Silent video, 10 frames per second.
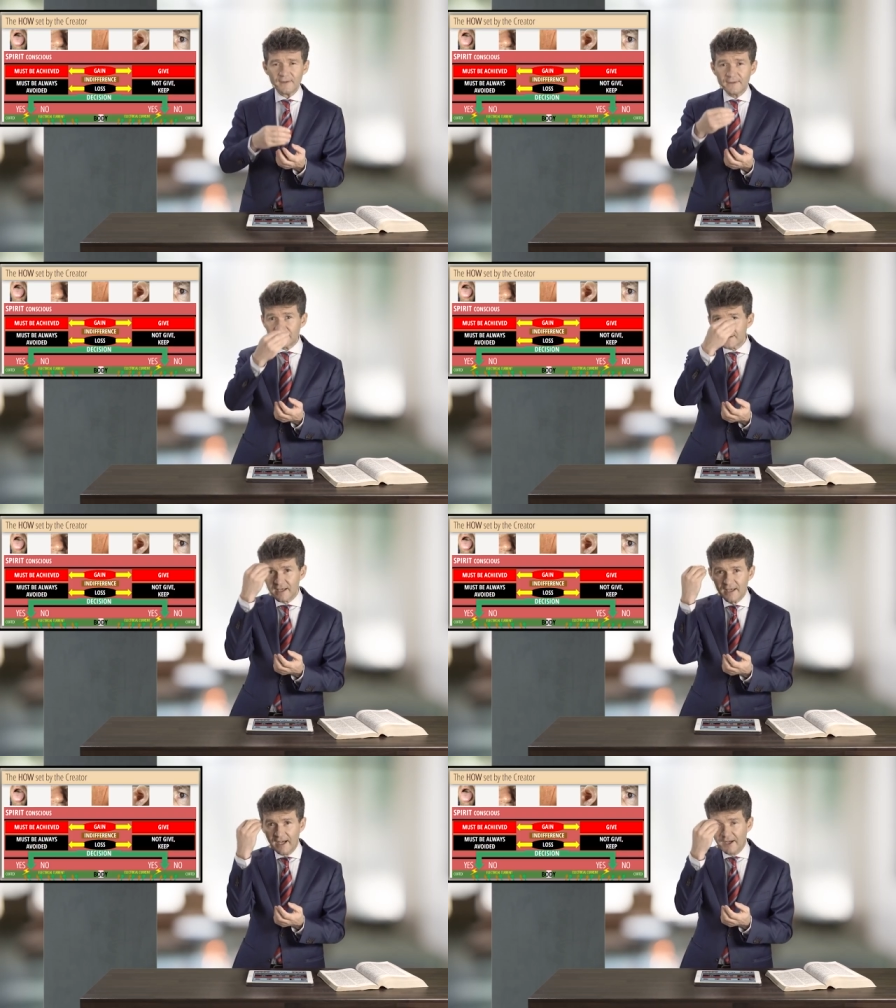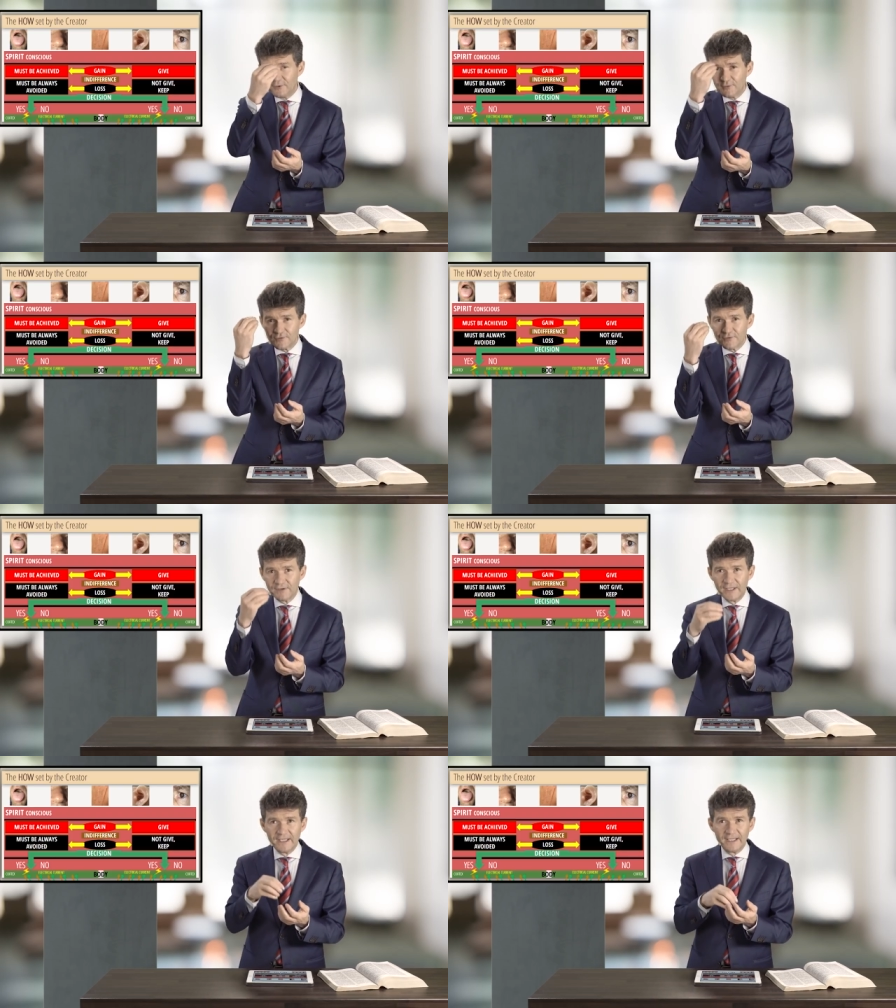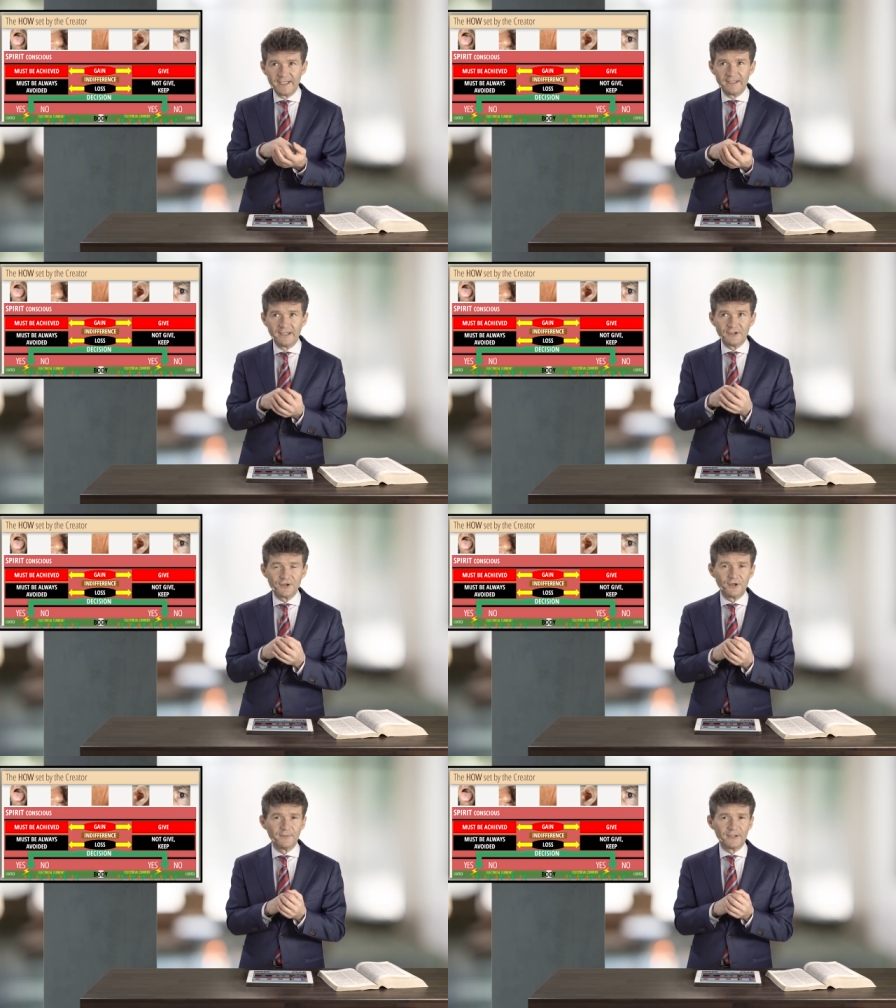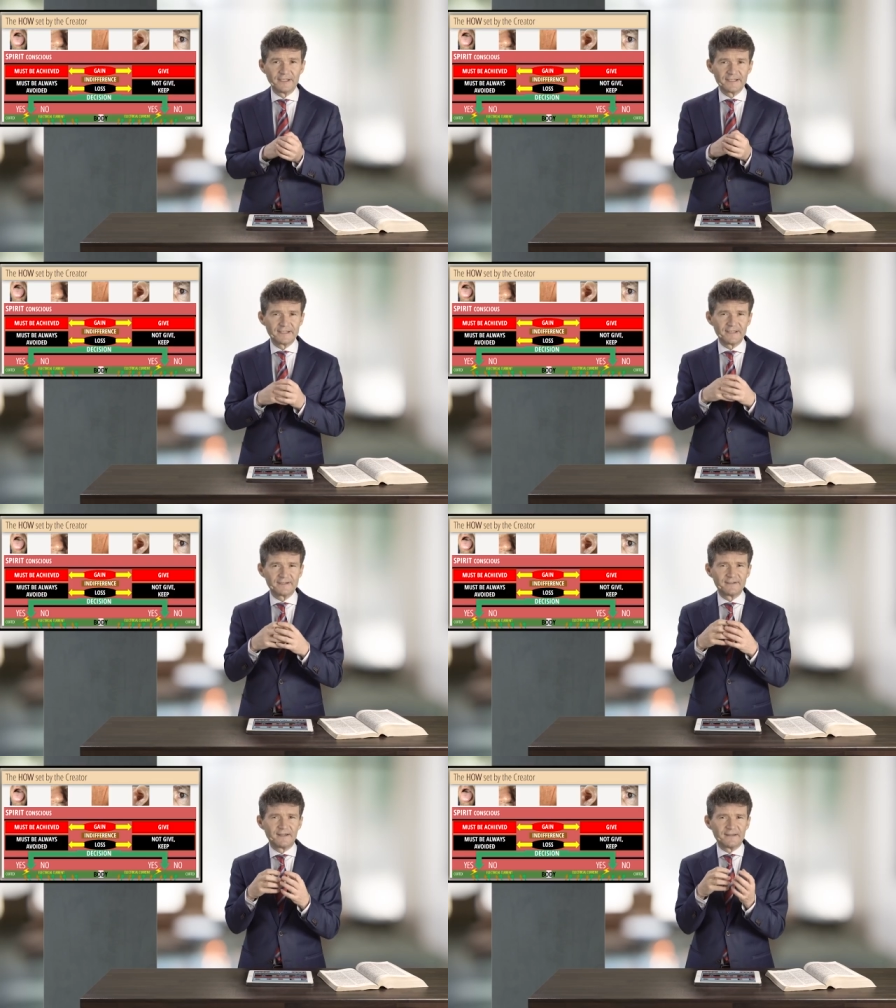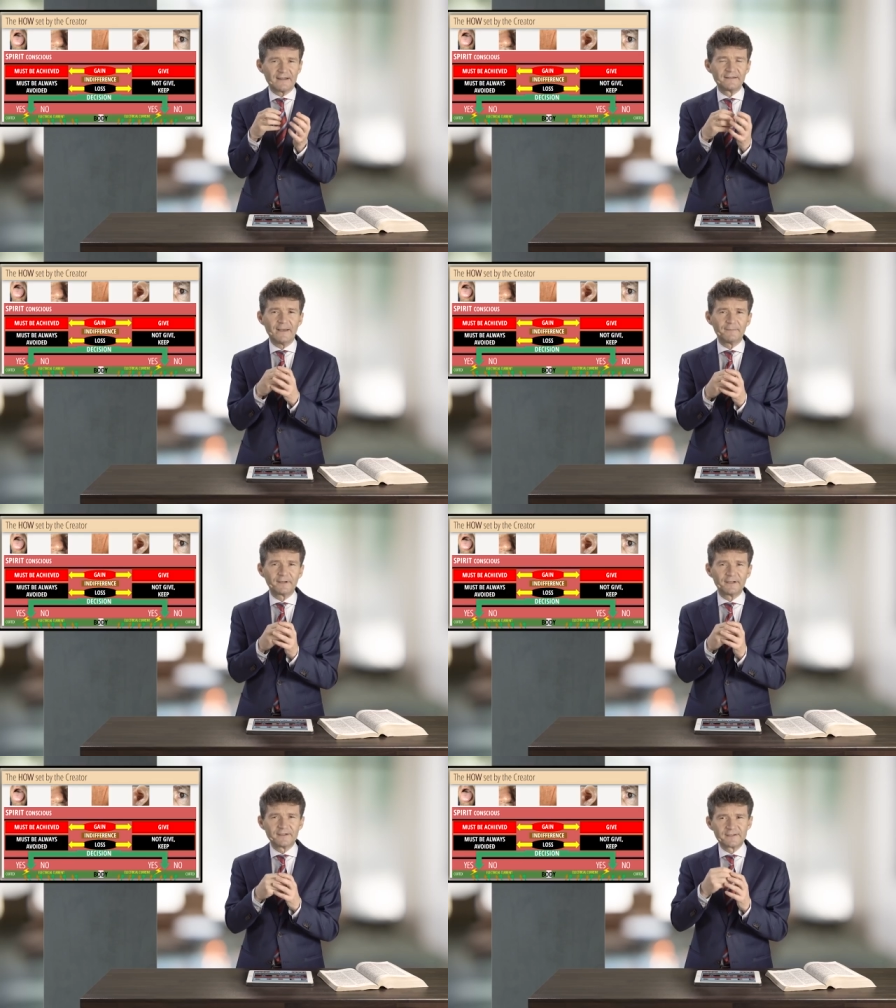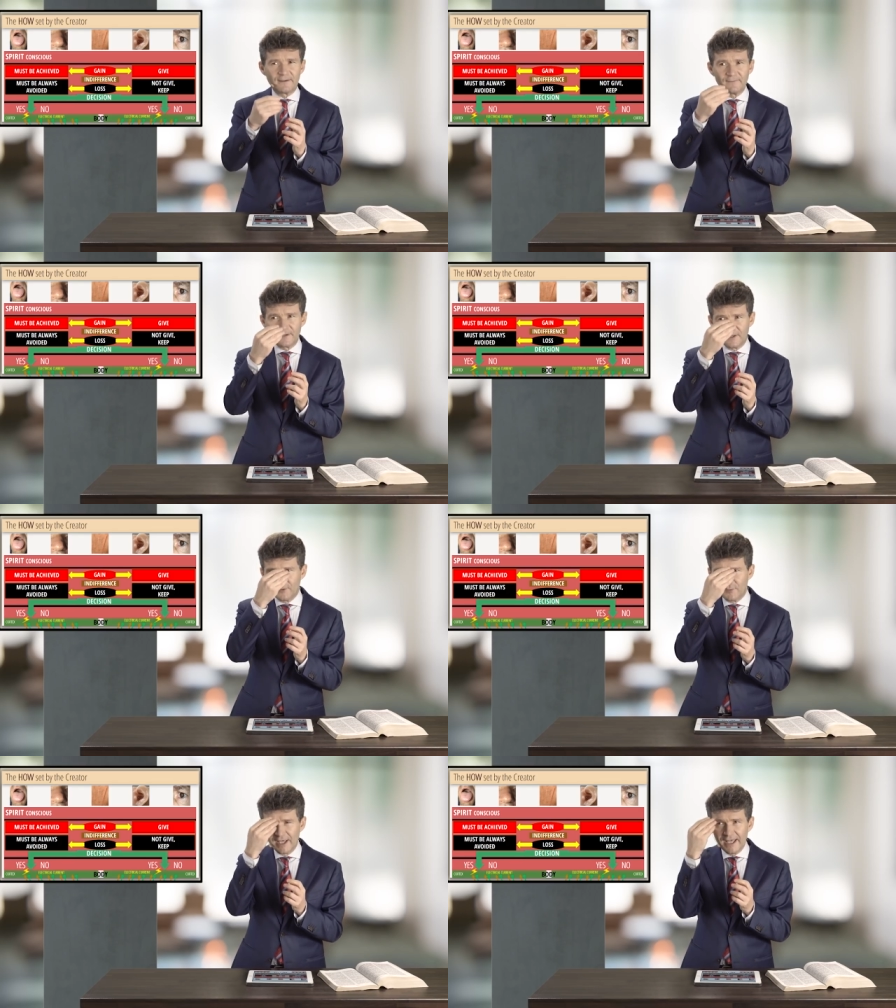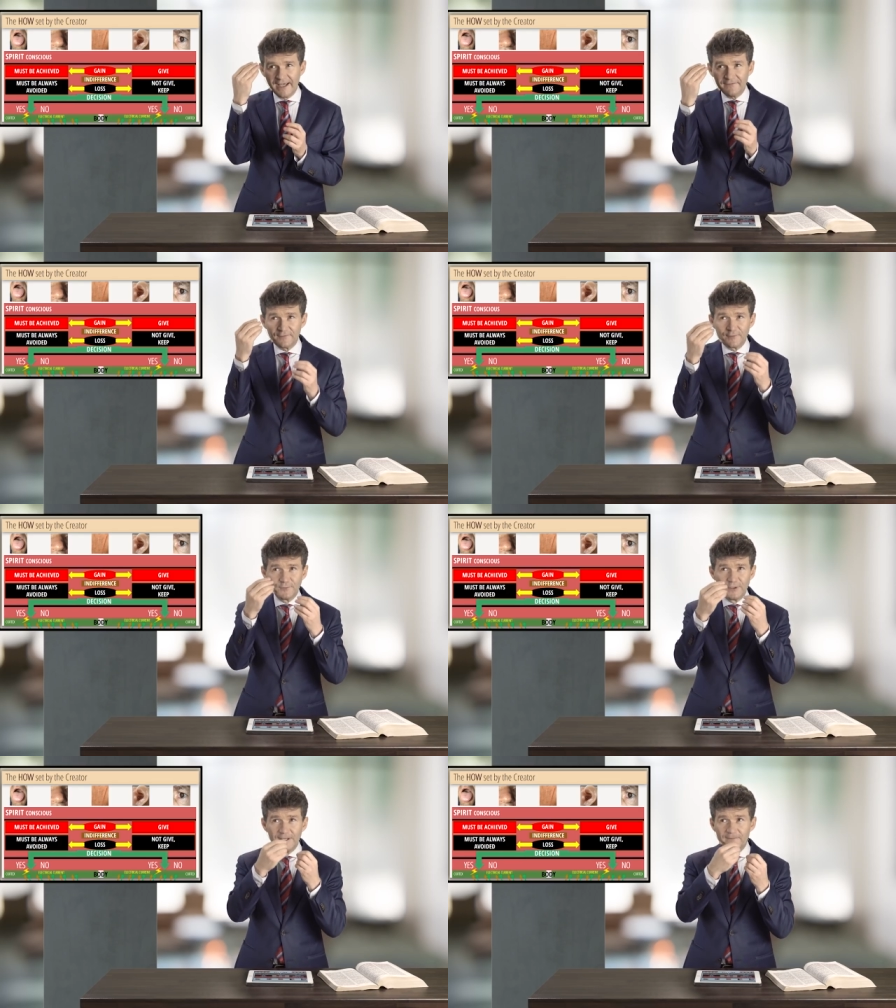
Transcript: That's how you should, in German, that napkin is something you have to